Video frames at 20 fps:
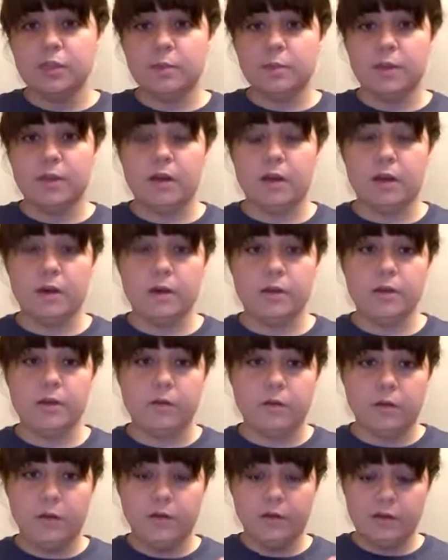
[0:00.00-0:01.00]
be on
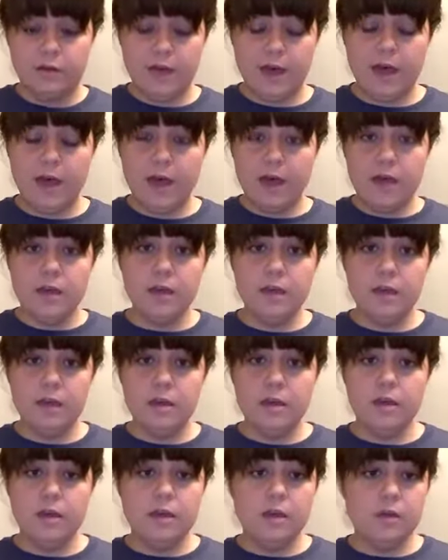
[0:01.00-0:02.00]
your thigh.
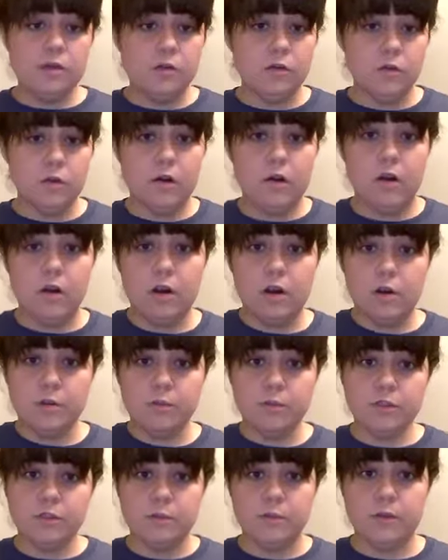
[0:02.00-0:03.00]
Your arm
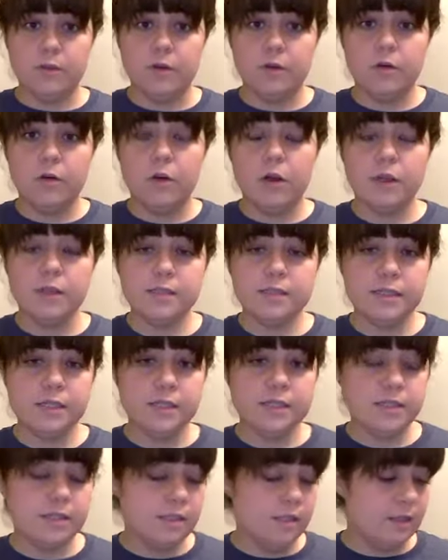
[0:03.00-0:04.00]
should be across it.